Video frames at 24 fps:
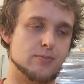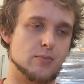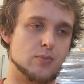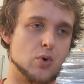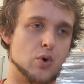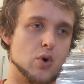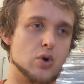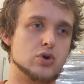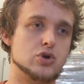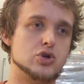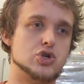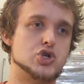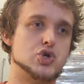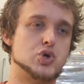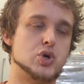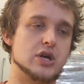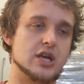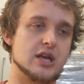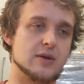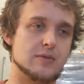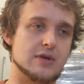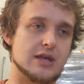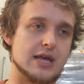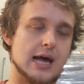orange
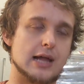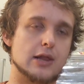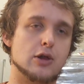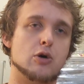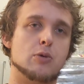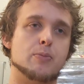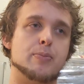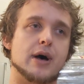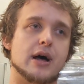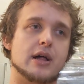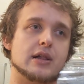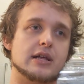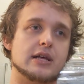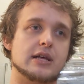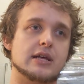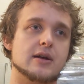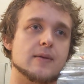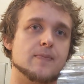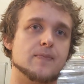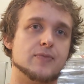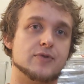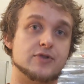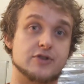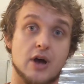dream yellow
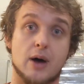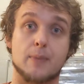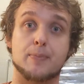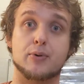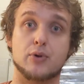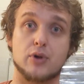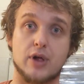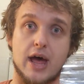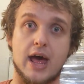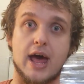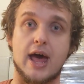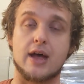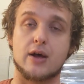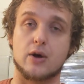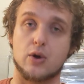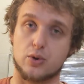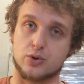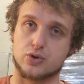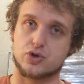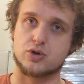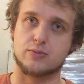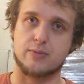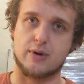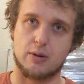belly double het
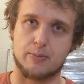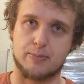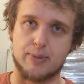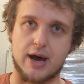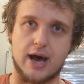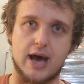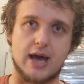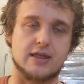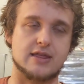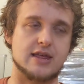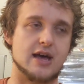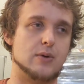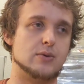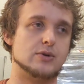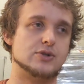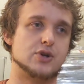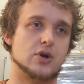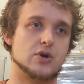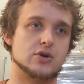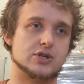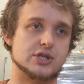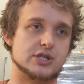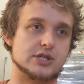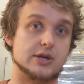ultramel pied. That was
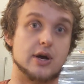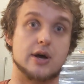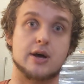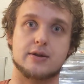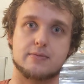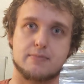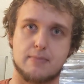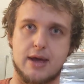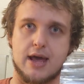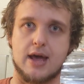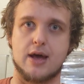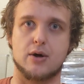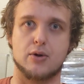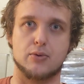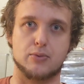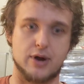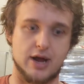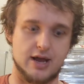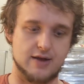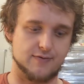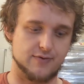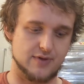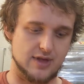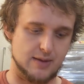our stud male,
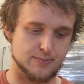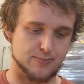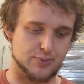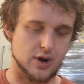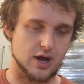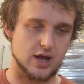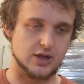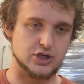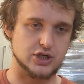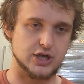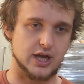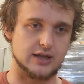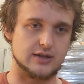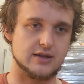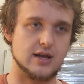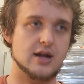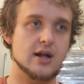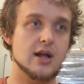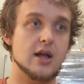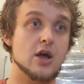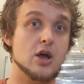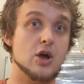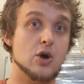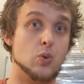right, for that project.
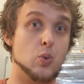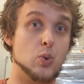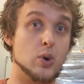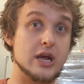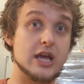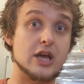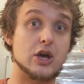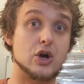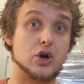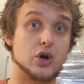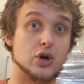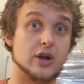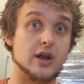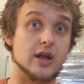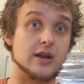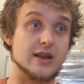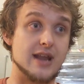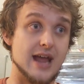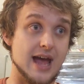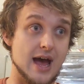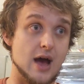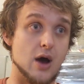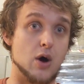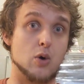We could
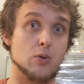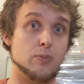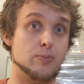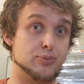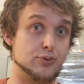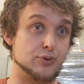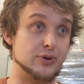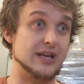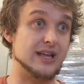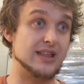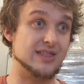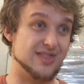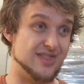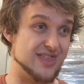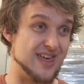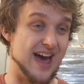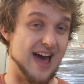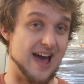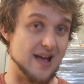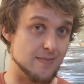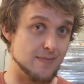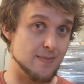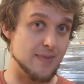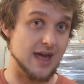now breed
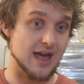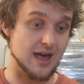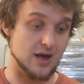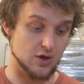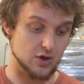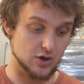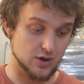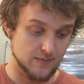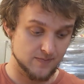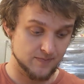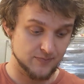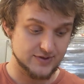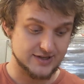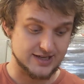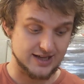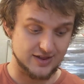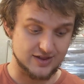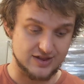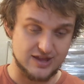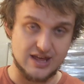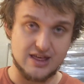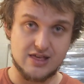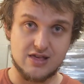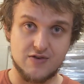that male to
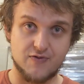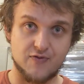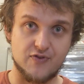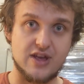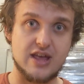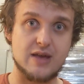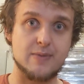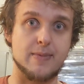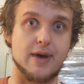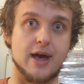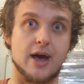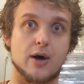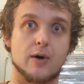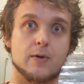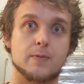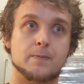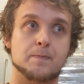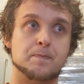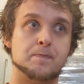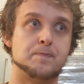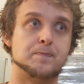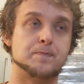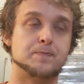this female,